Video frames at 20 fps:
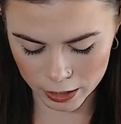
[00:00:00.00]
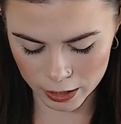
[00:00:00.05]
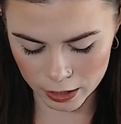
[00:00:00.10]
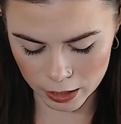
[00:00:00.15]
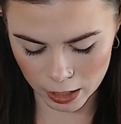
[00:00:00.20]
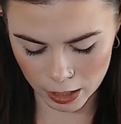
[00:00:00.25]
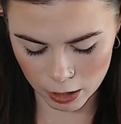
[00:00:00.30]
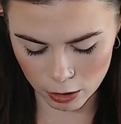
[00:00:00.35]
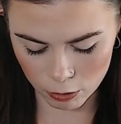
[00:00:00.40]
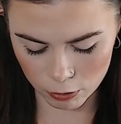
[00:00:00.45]

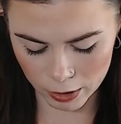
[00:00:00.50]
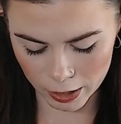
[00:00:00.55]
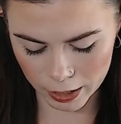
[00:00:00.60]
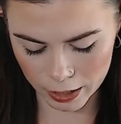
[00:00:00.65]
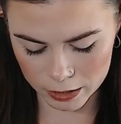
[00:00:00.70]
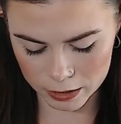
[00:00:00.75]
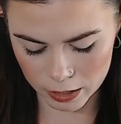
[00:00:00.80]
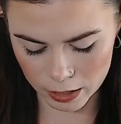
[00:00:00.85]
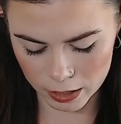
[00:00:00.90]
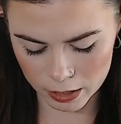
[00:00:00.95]
Now, like I
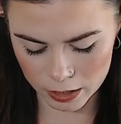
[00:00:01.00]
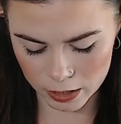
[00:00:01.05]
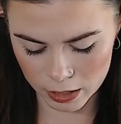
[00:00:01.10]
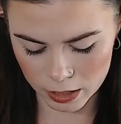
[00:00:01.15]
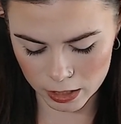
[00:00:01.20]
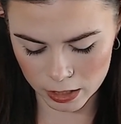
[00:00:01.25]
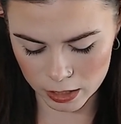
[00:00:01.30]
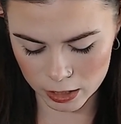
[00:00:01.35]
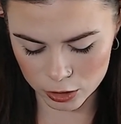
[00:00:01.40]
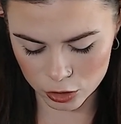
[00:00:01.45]
said in
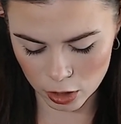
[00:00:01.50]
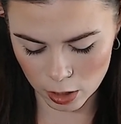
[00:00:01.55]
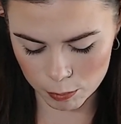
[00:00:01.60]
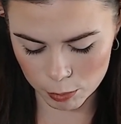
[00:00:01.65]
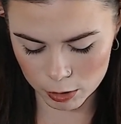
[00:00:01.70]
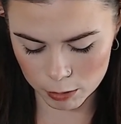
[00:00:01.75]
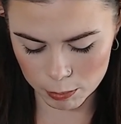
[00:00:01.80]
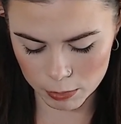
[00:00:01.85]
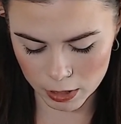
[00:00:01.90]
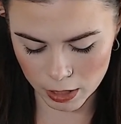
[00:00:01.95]
the shop
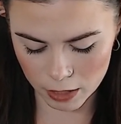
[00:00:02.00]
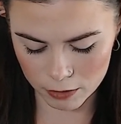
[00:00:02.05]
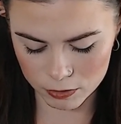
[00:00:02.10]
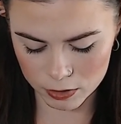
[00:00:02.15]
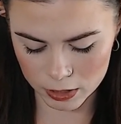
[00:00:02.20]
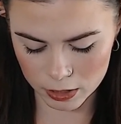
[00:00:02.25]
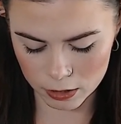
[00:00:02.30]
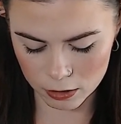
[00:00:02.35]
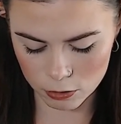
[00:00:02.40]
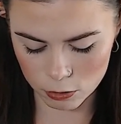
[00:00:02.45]
with me, I've
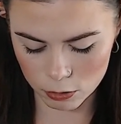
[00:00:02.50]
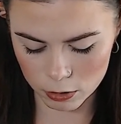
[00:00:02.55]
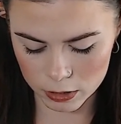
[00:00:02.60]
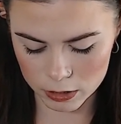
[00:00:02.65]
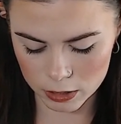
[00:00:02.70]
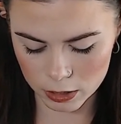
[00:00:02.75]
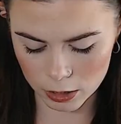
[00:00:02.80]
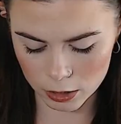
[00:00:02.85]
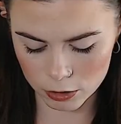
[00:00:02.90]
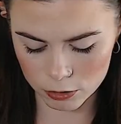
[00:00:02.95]
seen Nicole
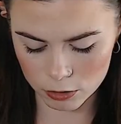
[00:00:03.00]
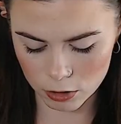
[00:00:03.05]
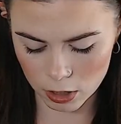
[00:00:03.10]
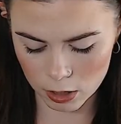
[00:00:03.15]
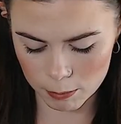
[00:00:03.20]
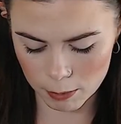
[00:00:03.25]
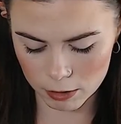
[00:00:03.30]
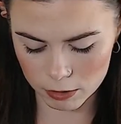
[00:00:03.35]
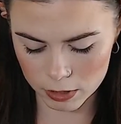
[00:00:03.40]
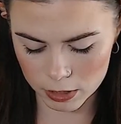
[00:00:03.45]
Consilio talk
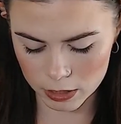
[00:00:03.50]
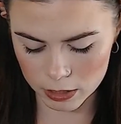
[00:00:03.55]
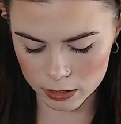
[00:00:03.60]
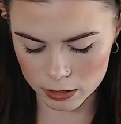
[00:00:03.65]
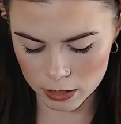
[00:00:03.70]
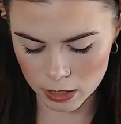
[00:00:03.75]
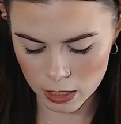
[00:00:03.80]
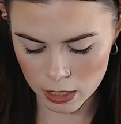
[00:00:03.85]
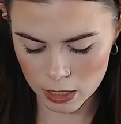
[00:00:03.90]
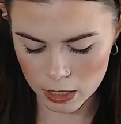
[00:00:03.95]
about
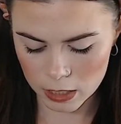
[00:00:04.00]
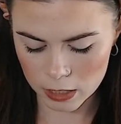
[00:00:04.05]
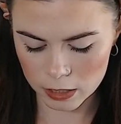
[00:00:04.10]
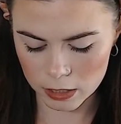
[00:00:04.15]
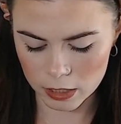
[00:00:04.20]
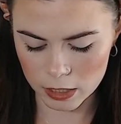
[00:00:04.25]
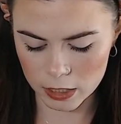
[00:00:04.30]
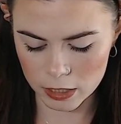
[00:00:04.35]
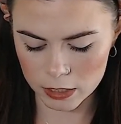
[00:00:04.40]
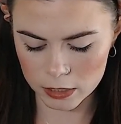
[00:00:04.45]
these.
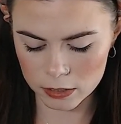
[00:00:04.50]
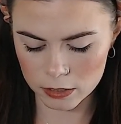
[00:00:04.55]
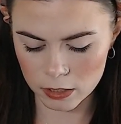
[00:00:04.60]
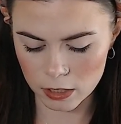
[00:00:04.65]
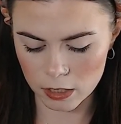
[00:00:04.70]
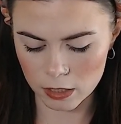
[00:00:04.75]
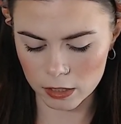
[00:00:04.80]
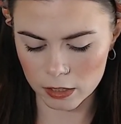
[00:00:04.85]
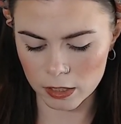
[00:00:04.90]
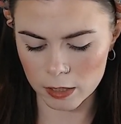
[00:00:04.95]
These
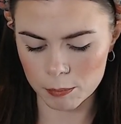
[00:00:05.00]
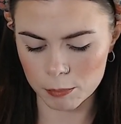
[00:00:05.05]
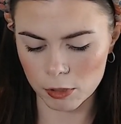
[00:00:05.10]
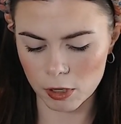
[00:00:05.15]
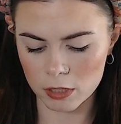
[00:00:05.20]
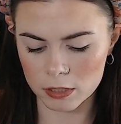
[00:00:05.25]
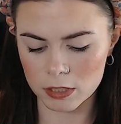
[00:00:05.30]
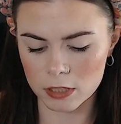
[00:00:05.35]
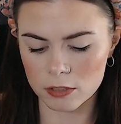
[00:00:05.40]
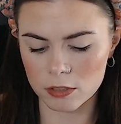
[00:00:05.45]
lip
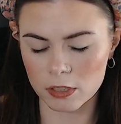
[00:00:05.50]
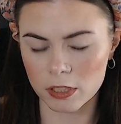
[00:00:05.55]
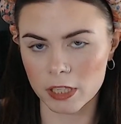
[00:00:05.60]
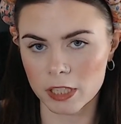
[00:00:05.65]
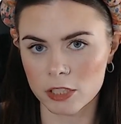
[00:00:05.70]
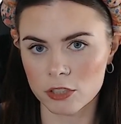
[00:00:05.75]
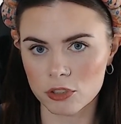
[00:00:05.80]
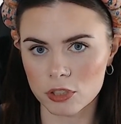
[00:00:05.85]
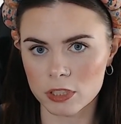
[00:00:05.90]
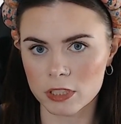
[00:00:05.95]
glosses are
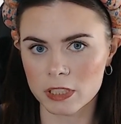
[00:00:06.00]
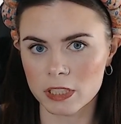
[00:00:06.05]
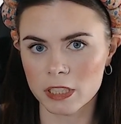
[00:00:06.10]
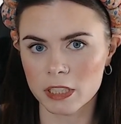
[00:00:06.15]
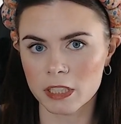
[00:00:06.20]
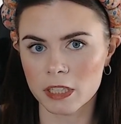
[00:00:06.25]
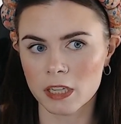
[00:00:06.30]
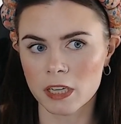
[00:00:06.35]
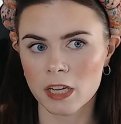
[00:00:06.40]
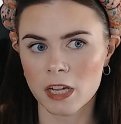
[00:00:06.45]

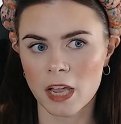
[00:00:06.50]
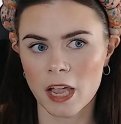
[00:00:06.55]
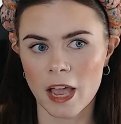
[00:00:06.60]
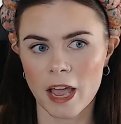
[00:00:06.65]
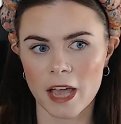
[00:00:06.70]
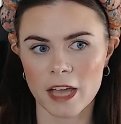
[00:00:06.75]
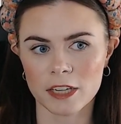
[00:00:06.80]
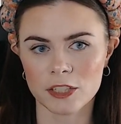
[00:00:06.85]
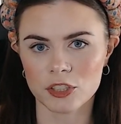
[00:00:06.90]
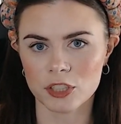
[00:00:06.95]
interesting,
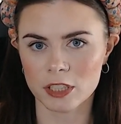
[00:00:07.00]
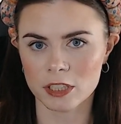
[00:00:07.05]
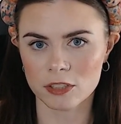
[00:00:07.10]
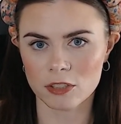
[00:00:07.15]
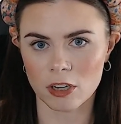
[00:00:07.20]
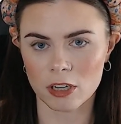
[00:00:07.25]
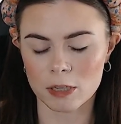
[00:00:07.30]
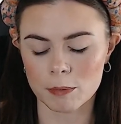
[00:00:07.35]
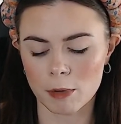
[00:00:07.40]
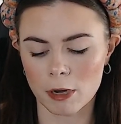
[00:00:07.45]
and she has
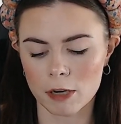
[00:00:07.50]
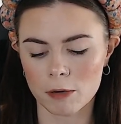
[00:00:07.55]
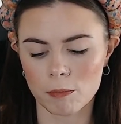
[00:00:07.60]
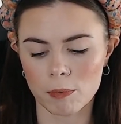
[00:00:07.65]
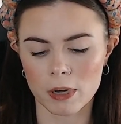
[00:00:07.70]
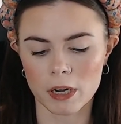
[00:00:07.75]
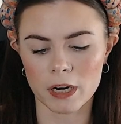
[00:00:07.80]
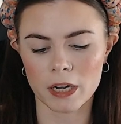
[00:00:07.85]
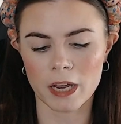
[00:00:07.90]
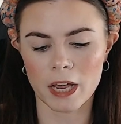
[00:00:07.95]
talked about it
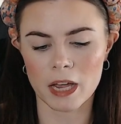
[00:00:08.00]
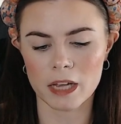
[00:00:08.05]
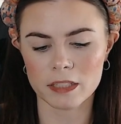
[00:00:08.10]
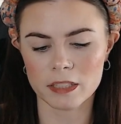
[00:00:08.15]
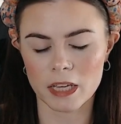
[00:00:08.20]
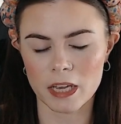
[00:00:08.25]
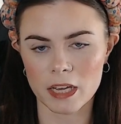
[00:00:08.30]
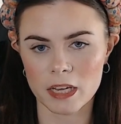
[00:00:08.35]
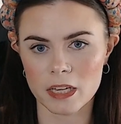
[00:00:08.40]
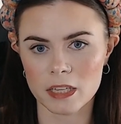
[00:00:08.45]
where it has
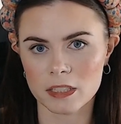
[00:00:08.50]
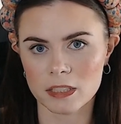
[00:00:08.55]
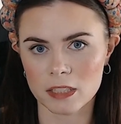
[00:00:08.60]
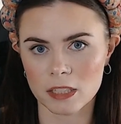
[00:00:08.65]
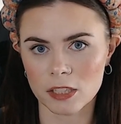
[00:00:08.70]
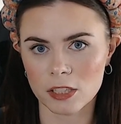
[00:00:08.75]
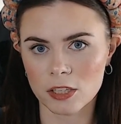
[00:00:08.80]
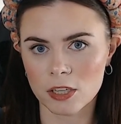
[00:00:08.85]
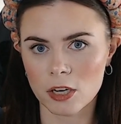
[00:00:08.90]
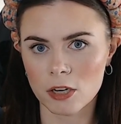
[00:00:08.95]
a
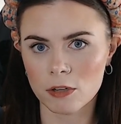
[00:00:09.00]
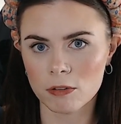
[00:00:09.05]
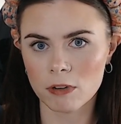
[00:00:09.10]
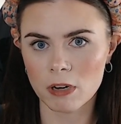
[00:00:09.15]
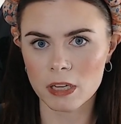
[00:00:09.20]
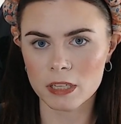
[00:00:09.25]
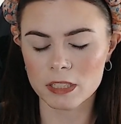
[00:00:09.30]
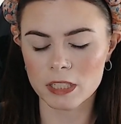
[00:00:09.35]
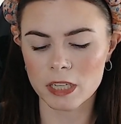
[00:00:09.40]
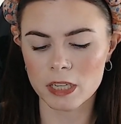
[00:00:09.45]
silicone
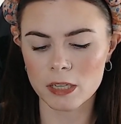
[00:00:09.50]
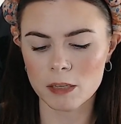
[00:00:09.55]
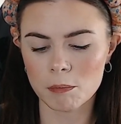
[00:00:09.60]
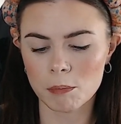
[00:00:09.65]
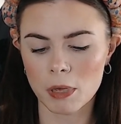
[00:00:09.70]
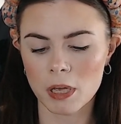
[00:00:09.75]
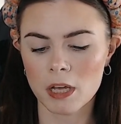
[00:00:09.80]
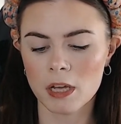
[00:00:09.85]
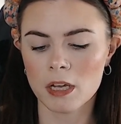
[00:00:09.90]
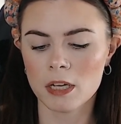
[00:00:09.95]
tip.
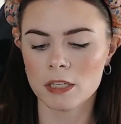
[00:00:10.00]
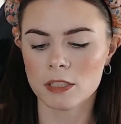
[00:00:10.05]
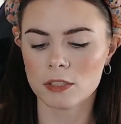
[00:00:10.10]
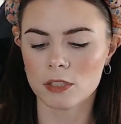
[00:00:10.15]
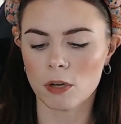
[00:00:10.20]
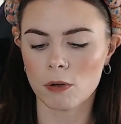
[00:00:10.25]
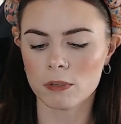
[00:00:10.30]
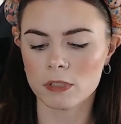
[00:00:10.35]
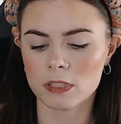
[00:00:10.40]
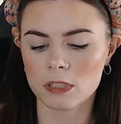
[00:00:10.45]

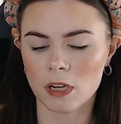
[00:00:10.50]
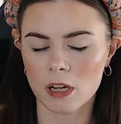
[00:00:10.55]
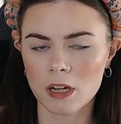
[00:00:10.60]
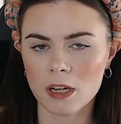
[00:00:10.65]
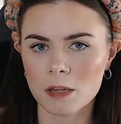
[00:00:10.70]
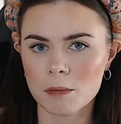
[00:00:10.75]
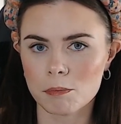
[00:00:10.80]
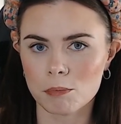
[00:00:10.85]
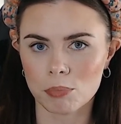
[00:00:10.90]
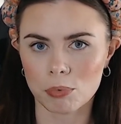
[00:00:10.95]
So it's not
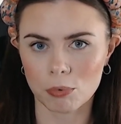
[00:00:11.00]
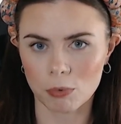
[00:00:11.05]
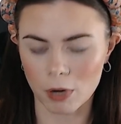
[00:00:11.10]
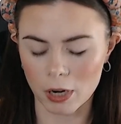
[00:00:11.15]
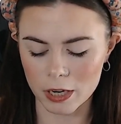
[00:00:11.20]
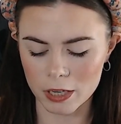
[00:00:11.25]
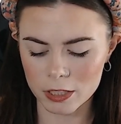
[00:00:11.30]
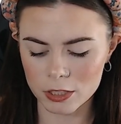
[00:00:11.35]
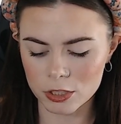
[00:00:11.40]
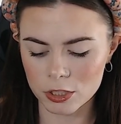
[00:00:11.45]
a
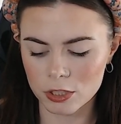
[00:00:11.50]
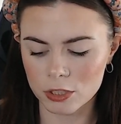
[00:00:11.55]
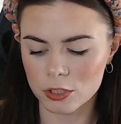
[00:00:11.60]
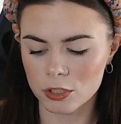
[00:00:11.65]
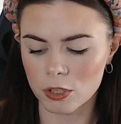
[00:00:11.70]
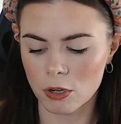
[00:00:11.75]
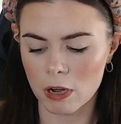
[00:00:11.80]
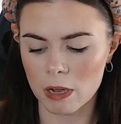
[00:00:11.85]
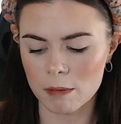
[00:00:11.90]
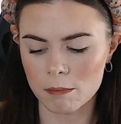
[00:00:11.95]
brush.
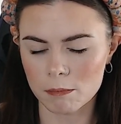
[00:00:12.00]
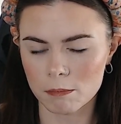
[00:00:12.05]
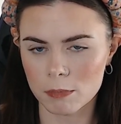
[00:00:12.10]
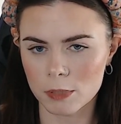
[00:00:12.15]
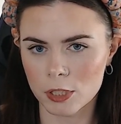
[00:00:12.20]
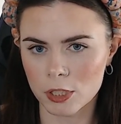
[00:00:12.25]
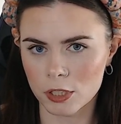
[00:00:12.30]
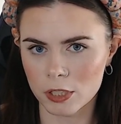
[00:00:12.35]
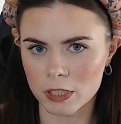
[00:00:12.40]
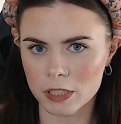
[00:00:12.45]
So I'm
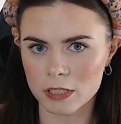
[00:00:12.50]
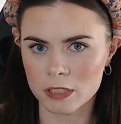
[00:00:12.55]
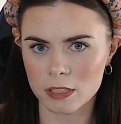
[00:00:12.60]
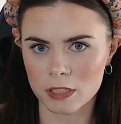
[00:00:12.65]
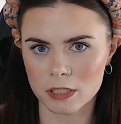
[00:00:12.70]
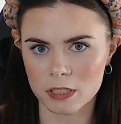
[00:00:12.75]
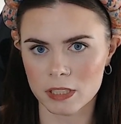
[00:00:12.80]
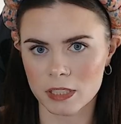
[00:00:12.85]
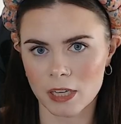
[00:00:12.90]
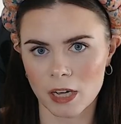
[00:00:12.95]
curious to
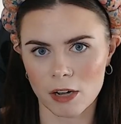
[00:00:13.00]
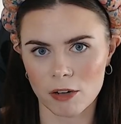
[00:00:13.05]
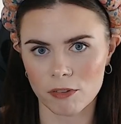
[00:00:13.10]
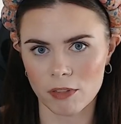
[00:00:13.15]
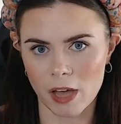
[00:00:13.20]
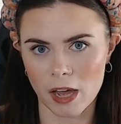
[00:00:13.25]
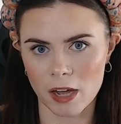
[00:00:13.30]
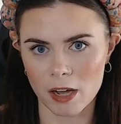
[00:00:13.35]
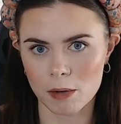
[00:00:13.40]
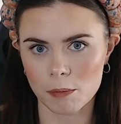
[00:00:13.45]
see how
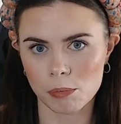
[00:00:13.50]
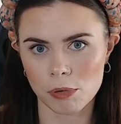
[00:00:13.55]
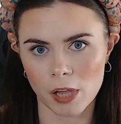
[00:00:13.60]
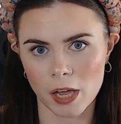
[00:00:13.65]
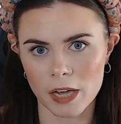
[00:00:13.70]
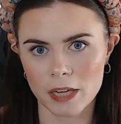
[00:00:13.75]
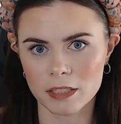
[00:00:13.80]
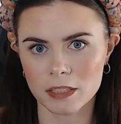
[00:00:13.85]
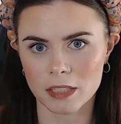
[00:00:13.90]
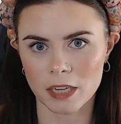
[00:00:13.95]
that
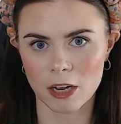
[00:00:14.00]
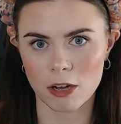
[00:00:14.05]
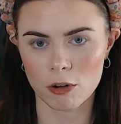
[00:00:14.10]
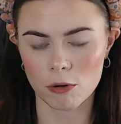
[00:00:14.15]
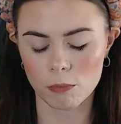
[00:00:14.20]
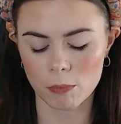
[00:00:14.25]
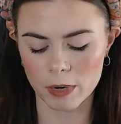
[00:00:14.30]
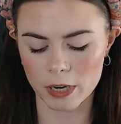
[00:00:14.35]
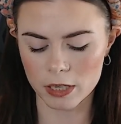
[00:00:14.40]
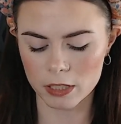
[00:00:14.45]
applies and how it
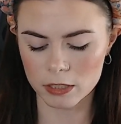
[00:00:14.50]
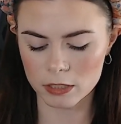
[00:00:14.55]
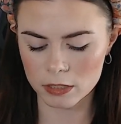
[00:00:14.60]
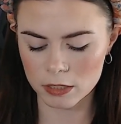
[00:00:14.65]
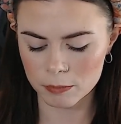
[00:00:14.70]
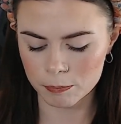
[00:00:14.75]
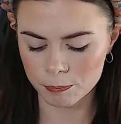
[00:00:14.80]
wears.